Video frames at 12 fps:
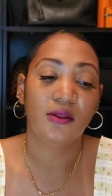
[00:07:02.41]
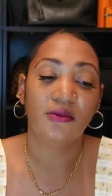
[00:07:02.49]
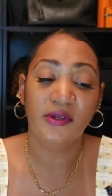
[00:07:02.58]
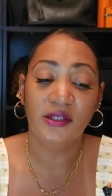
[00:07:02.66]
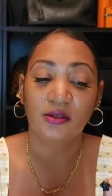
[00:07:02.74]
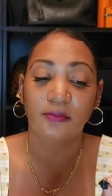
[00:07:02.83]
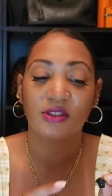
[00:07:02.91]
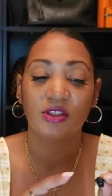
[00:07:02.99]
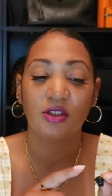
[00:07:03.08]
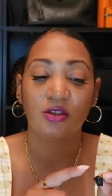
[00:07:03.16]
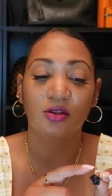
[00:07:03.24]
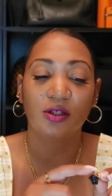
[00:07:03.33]
These in
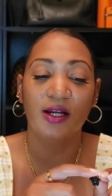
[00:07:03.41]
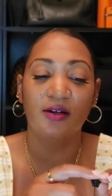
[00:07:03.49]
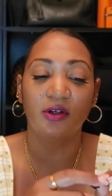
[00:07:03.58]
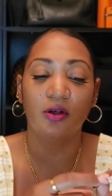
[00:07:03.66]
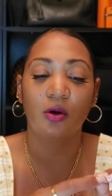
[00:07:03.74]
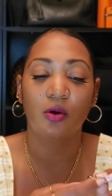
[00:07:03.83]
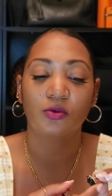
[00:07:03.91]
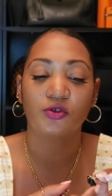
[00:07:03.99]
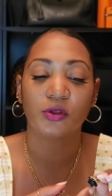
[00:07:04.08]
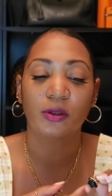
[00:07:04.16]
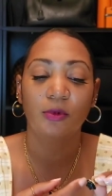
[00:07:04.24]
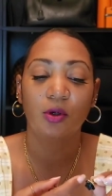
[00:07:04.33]
particular have a gold
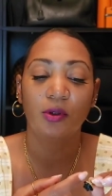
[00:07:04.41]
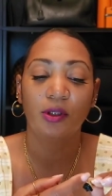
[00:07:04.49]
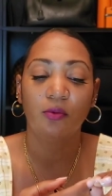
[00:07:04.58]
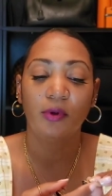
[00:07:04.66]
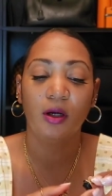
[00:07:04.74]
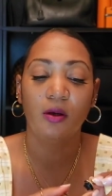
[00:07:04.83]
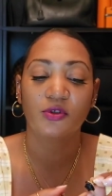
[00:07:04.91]
trim going around,